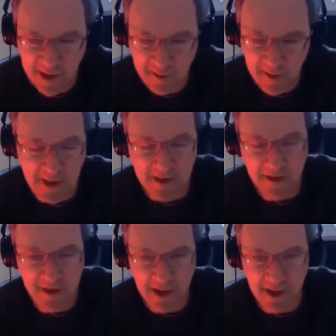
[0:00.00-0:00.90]
because you
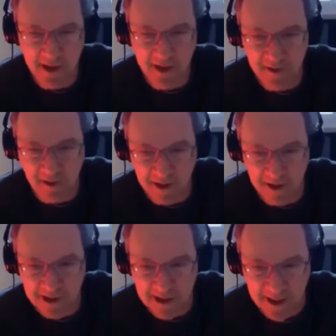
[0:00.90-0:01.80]
need a control
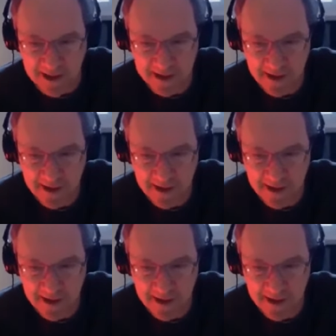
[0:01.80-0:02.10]
in this,